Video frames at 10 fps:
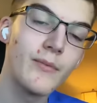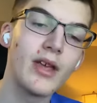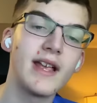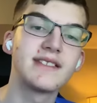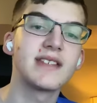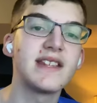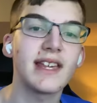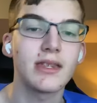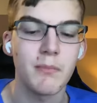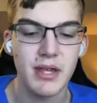it's like
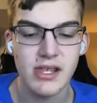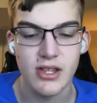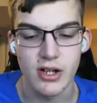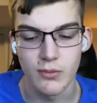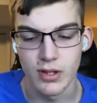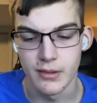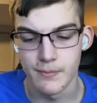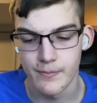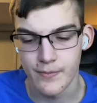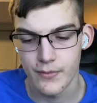the P-31.
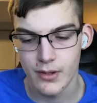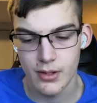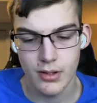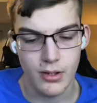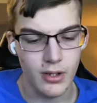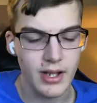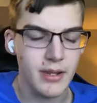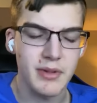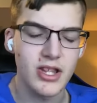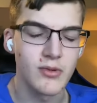Or not the
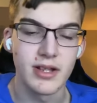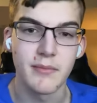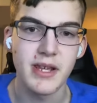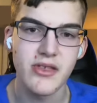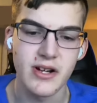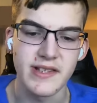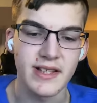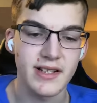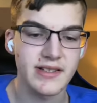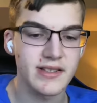P-31, the P-36,
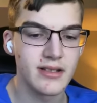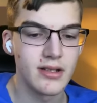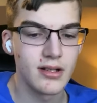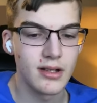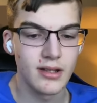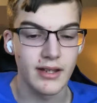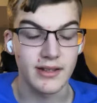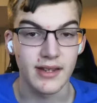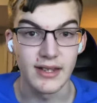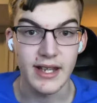like
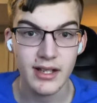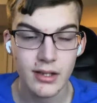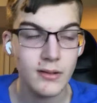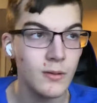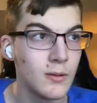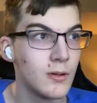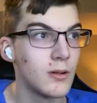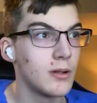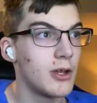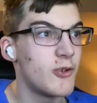the Lightning. It was